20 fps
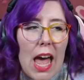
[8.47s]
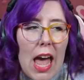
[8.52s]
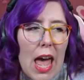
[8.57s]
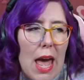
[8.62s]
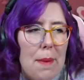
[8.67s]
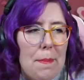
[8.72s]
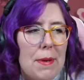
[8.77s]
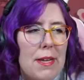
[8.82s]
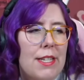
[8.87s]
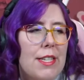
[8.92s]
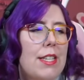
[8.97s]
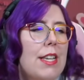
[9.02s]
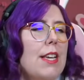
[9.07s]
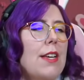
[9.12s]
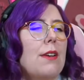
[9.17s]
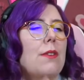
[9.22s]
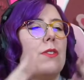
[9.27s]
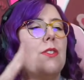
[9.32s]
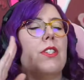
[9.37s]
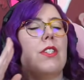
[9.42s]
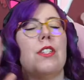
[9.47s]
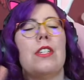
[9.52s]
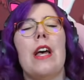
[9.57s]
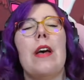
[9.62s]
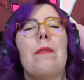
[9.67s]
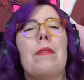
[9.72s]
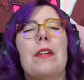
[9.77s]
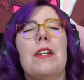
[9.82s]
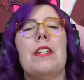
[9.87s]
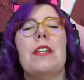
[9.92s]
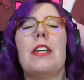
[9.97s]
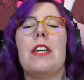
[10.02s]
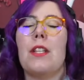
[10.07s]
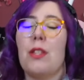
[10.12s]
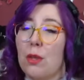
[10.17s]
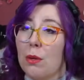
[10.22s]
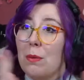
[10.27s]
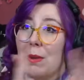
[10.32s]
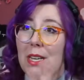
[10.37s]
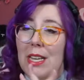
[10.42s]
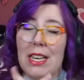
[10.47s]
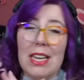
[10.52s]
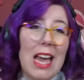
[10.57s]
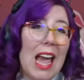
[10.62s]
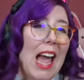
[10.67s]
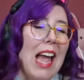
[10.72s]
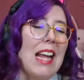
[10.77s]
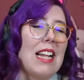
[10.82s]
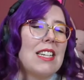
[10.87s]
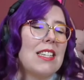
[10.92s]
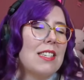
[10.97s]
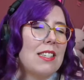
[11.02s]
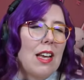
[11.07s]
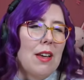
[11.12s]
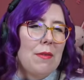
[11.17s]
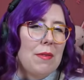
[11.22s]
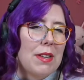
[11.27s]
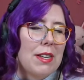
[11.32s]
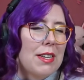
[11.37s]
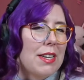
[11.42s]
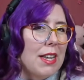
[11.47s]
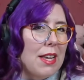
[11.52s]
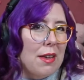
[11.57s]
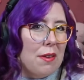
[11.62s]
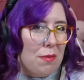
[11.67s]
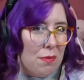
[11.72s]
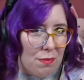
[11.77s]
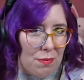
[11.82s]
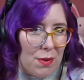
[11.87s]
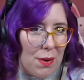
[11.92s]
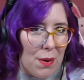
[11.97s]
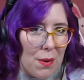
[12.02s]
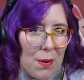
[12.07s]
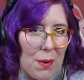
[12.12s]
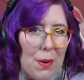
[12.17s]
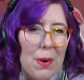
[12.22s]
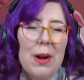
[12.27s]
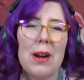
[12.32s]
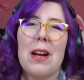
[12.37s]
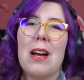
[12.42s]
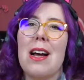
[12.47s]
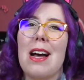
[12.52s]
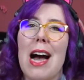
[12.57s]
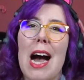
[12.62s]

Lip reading: episodes 73 and 74.